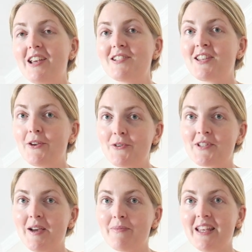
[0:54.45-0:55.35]
guys tell you
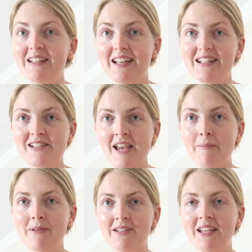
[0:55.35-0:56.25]
something that has
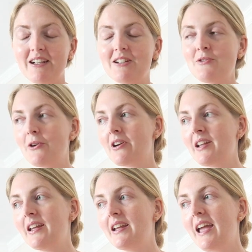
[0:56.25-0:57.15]
happened here in
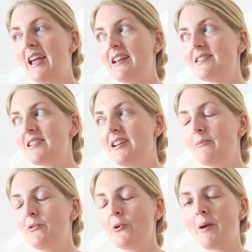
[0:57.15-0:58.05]
Turkey and
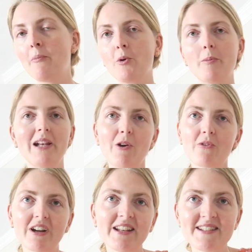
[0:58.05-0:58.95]
um, you can probably
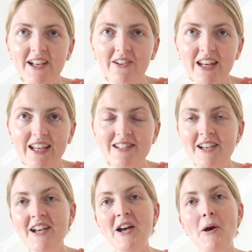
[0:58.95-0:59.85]
already tell that
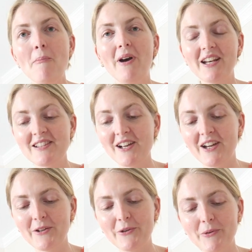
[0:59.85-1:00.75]
by the
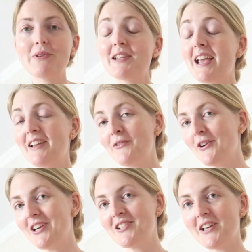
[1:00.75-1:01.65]
title. But yeah, if
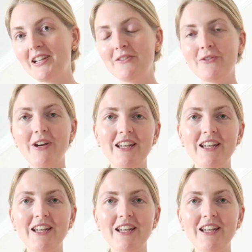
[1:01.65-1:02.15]
you're excited for